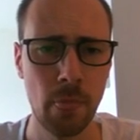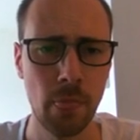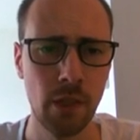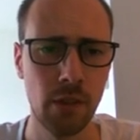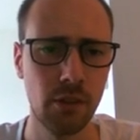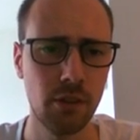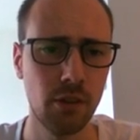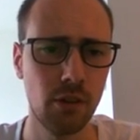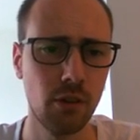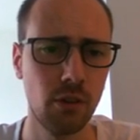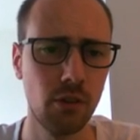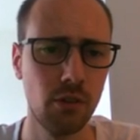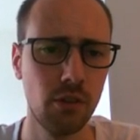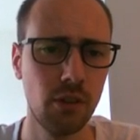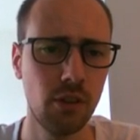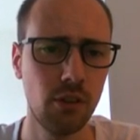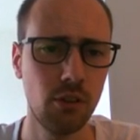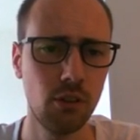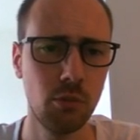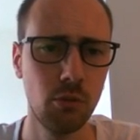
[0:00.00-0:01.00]
So
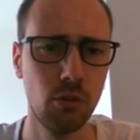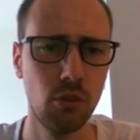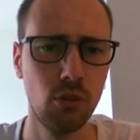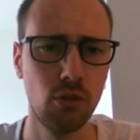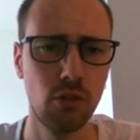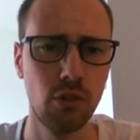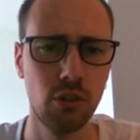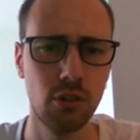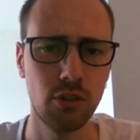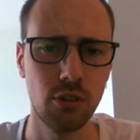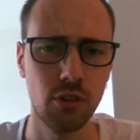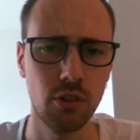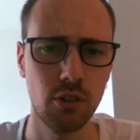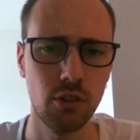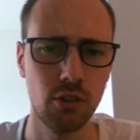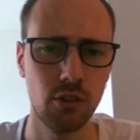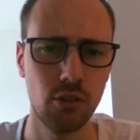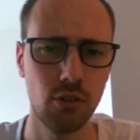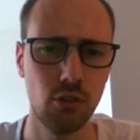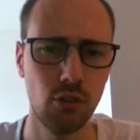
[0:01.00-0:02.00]
now some maneuvering
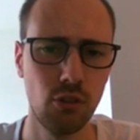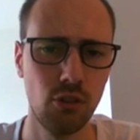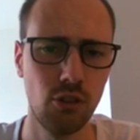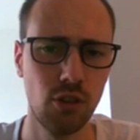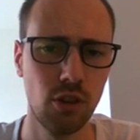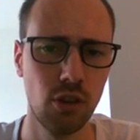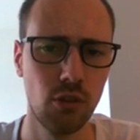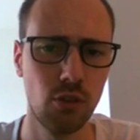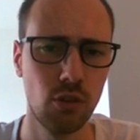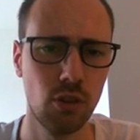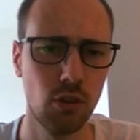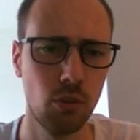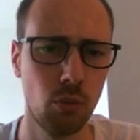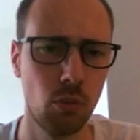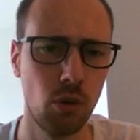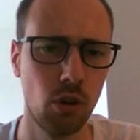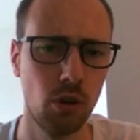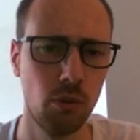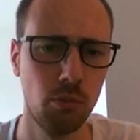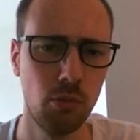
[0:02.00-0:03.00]
starts. Rook g8, rook
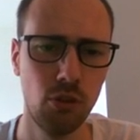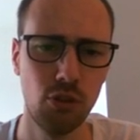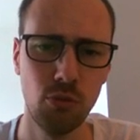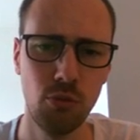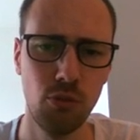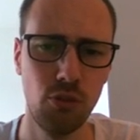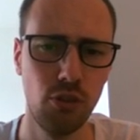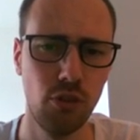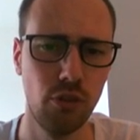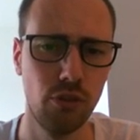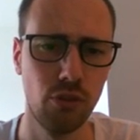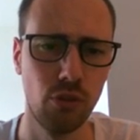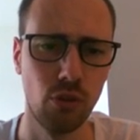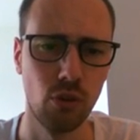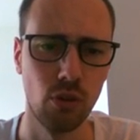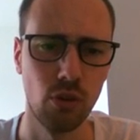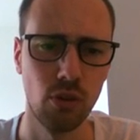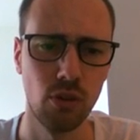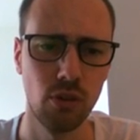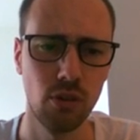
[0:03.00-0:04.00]
f1, bishop
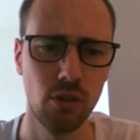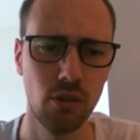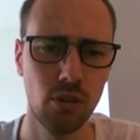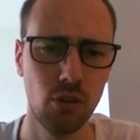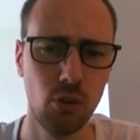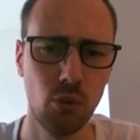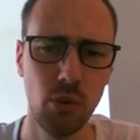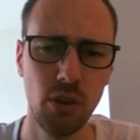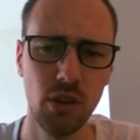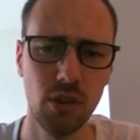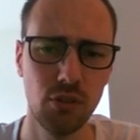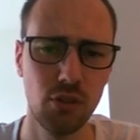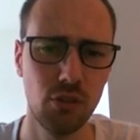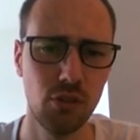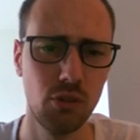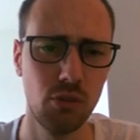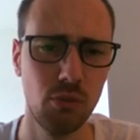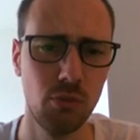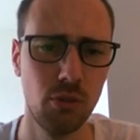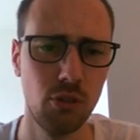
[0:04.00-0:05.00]
g4, queen
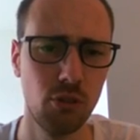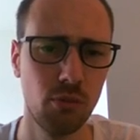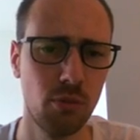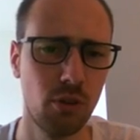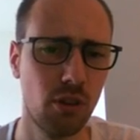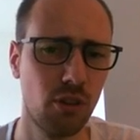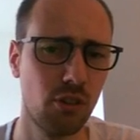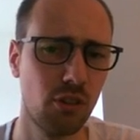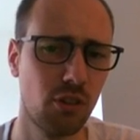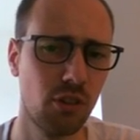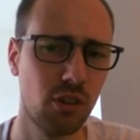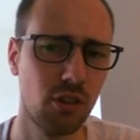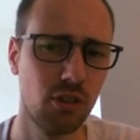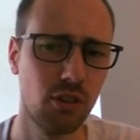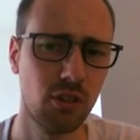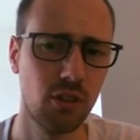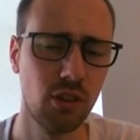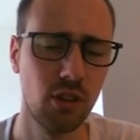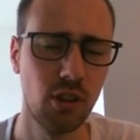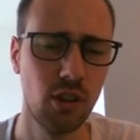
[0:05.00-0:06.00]
f2, bishop h6.
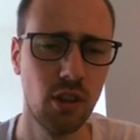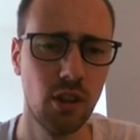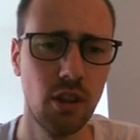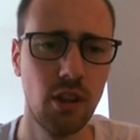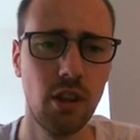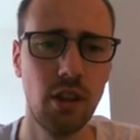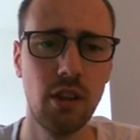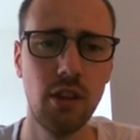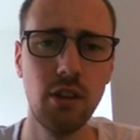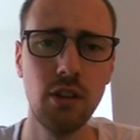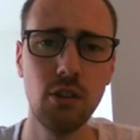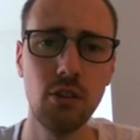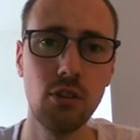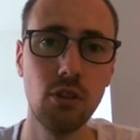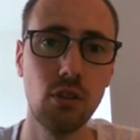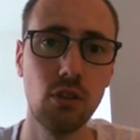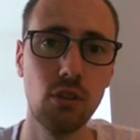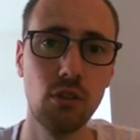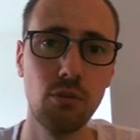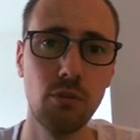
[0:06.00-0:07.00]
And here
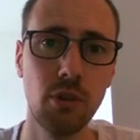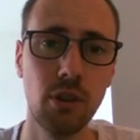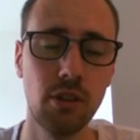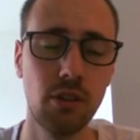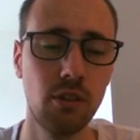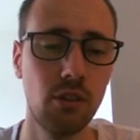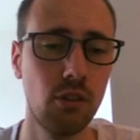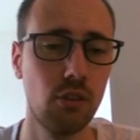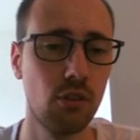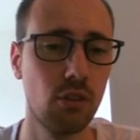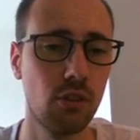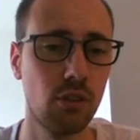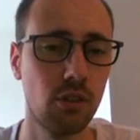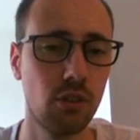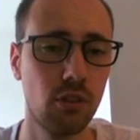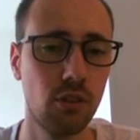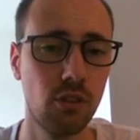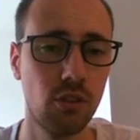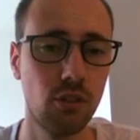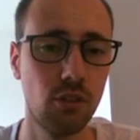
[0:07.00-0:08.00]
Sokolov makes an interesting
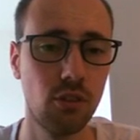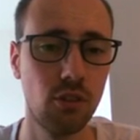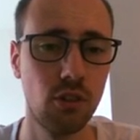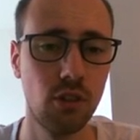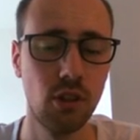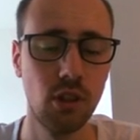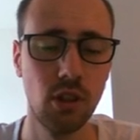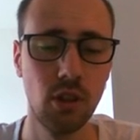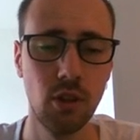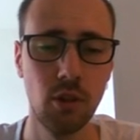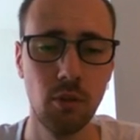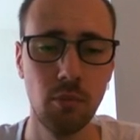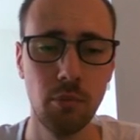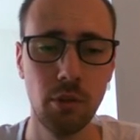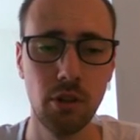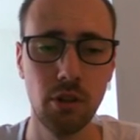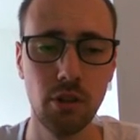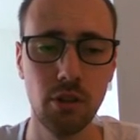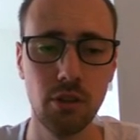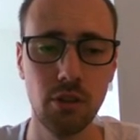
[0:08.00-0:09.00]
decision,
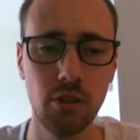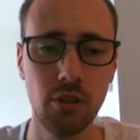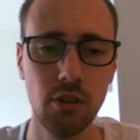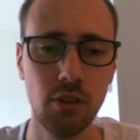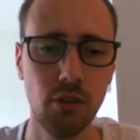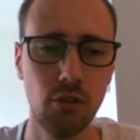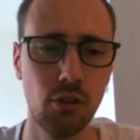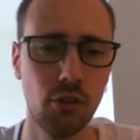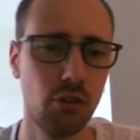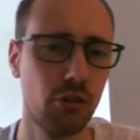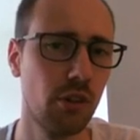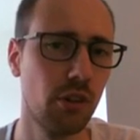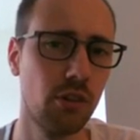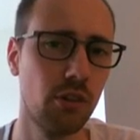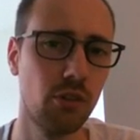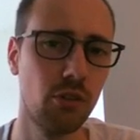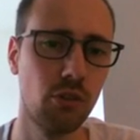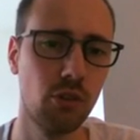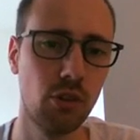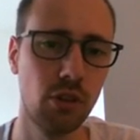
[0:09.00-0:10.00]
because instead of retreating
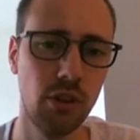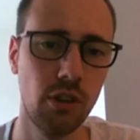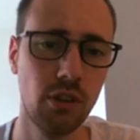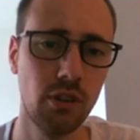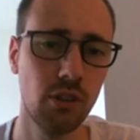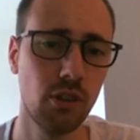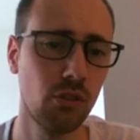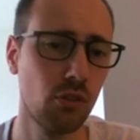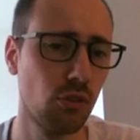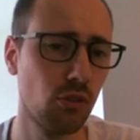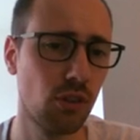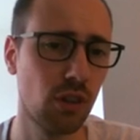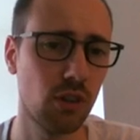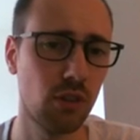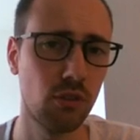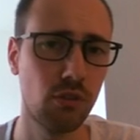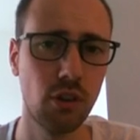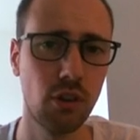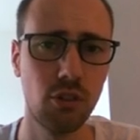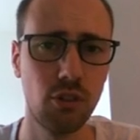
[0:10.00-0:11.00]
the rook, he decides to
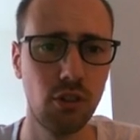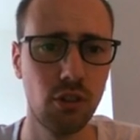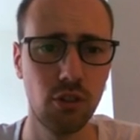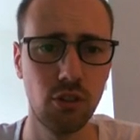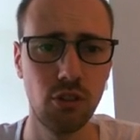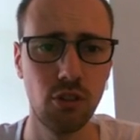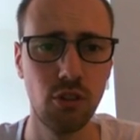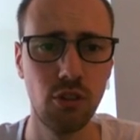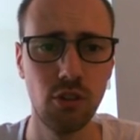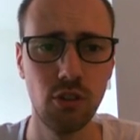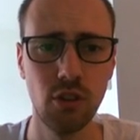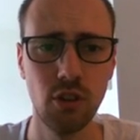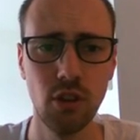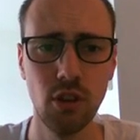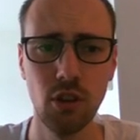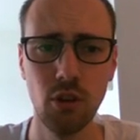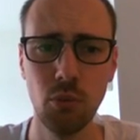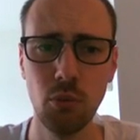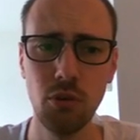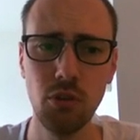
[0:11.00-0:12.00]
sacrifice the exchange,
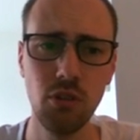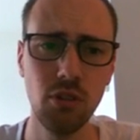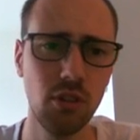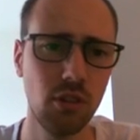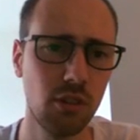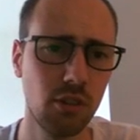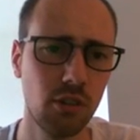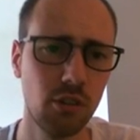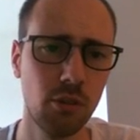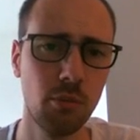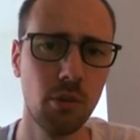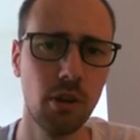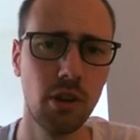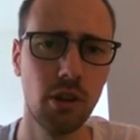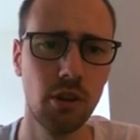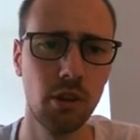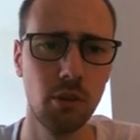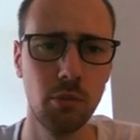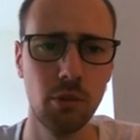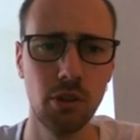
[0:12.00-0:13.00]
which is not such a bad
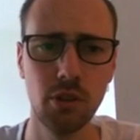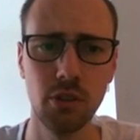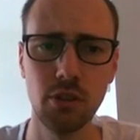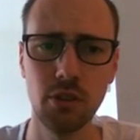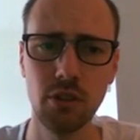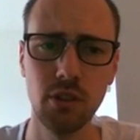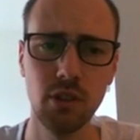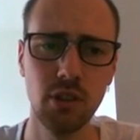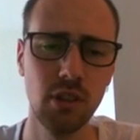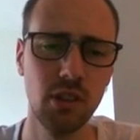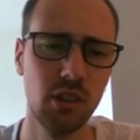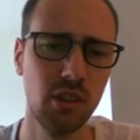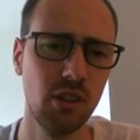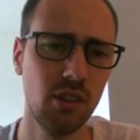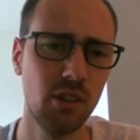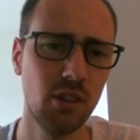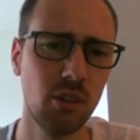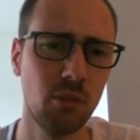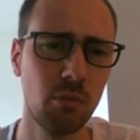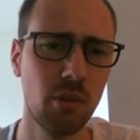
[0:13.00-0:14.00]
idea, because
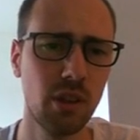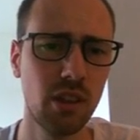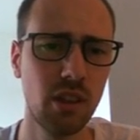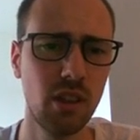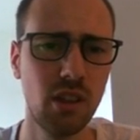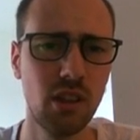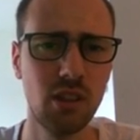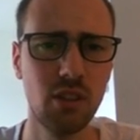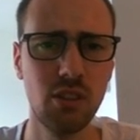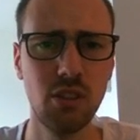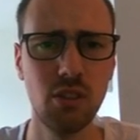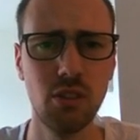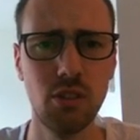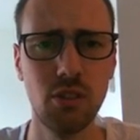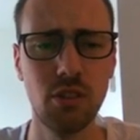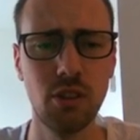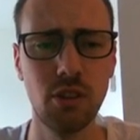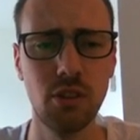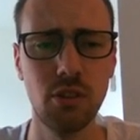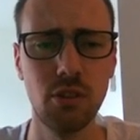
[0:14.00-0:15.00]
the Black king is still in the
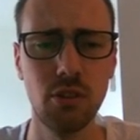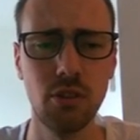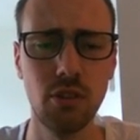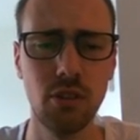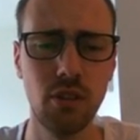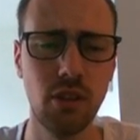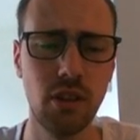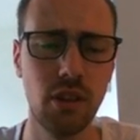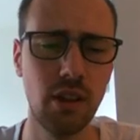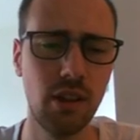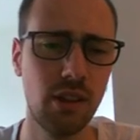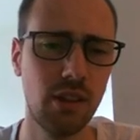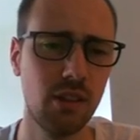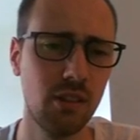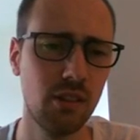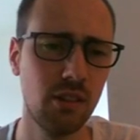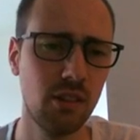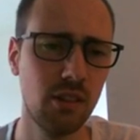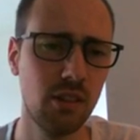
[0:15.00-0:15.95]
center, and